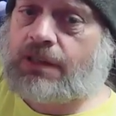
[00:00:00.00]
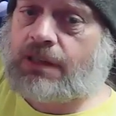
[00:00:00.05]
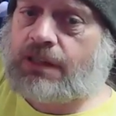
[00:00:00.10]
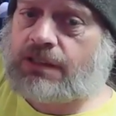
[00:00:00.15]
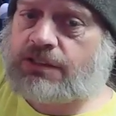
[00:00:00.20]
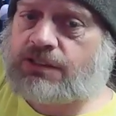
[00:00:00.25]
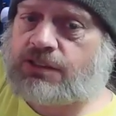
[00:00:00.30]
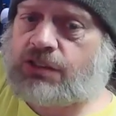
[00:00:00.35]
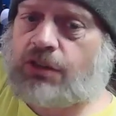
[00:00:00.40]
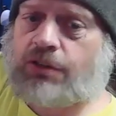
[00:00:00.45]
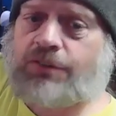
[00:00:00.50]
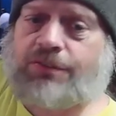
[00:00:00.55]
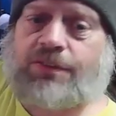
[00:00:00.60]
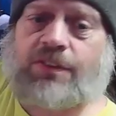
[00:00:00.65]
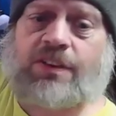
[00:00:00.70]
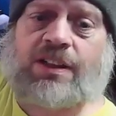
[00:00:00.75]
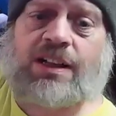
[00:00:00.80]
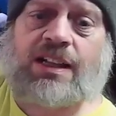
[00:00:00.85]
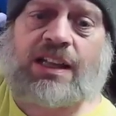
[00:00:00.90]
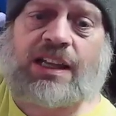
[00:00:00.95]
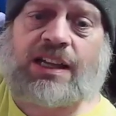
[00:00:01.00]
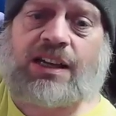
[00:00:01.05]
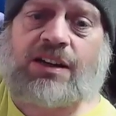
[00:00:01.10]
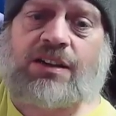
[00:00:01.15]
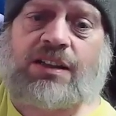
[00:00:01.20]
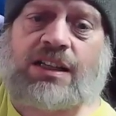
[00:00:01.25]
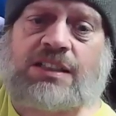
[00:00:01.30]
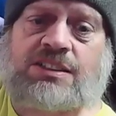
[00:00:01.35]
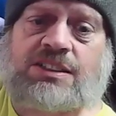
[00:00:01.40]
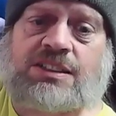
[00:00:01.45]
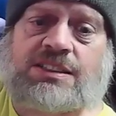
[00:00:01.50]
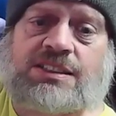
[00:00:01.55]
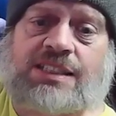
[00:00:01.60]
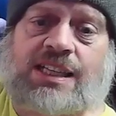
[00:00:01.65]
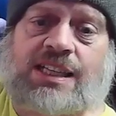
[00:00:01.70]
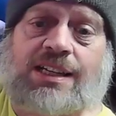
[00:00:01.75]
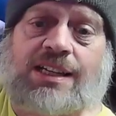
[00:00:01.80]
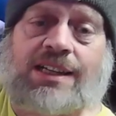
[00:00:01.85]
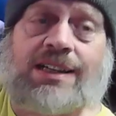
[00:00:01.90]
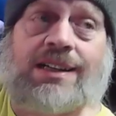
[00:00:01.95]
And sorry for the glare, that's just
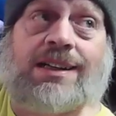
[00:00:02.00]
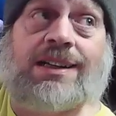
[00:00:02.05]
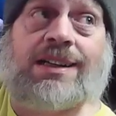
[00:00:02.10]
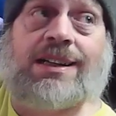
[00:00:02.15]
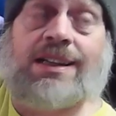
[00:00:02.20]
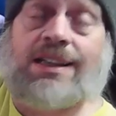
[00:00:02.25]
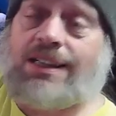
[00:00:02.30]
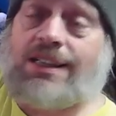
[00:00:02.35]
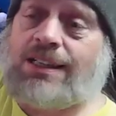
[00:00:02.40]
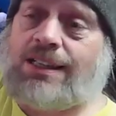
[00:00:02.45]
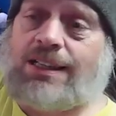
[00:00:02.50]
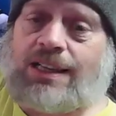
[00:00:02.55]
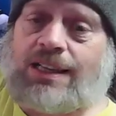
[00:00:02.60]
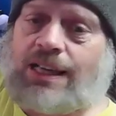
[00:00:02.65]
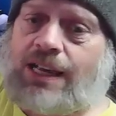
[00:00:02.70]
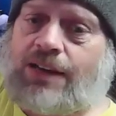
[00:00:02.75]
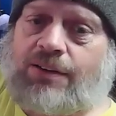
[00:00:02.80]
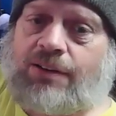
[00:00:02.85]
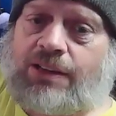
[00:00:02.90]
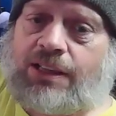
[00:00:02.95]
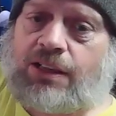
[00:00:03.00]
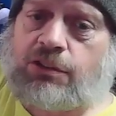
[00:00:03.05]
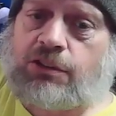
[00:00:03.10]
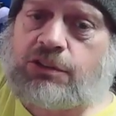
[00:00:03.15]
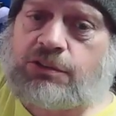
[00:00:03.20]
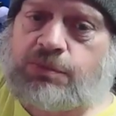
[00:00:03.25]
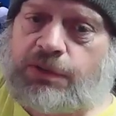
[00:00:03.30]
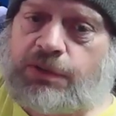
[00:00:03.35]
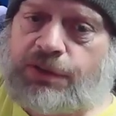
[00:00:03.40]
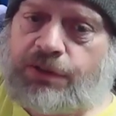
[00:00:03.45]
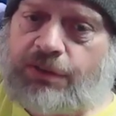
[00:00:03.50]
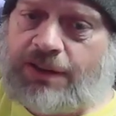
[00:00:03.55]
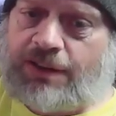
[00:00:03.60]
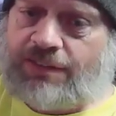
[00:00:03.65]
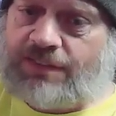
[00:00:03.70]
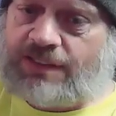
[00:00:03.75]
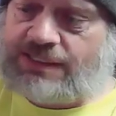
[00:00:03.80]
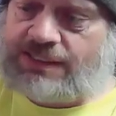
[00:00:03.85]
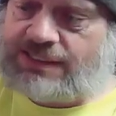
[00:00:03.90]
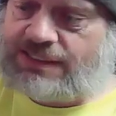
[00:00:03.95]
of how it goes when you have
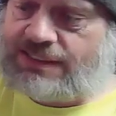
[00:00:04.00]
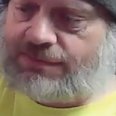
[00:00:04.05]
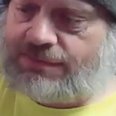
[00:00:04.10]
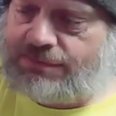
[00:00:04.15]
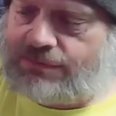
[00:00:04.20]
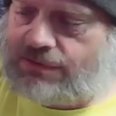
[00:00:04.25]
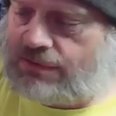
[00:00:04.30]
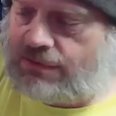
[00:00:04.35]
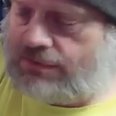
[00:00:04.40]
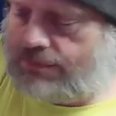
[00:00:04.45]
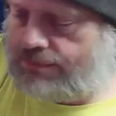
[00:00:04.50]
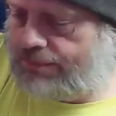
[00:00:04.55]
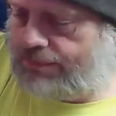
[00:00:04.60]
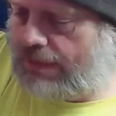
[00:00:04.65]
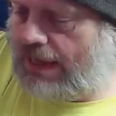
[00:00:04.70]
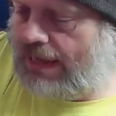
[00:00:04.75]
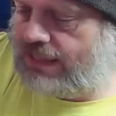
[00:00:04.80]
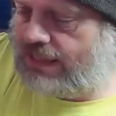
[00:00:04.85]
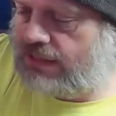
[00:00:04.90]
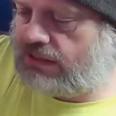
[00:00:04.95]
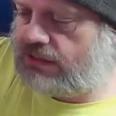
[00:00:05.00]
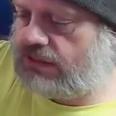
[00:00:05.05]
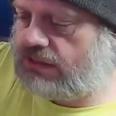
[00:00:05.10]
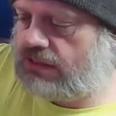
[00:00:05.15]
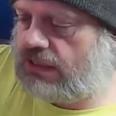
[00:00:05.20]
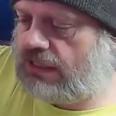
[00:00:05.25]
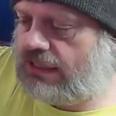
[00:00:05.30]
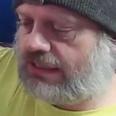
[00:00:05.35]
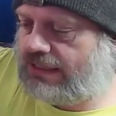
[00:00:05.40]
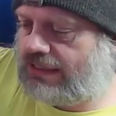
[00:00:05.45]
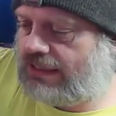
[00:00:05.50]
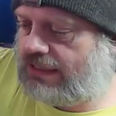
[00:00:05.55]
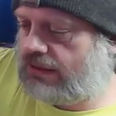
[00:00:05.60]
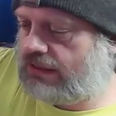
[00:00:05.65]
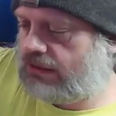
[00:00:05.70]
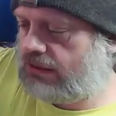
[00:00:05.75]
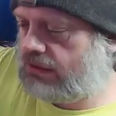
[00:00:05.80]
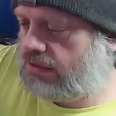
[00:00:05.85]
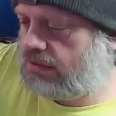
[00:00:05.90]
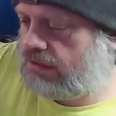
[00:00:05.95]
these packages like
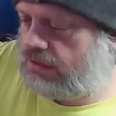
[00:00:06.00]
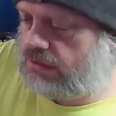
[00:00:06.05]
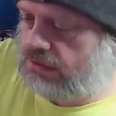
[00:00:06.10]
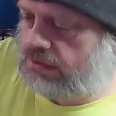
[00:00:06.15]
this.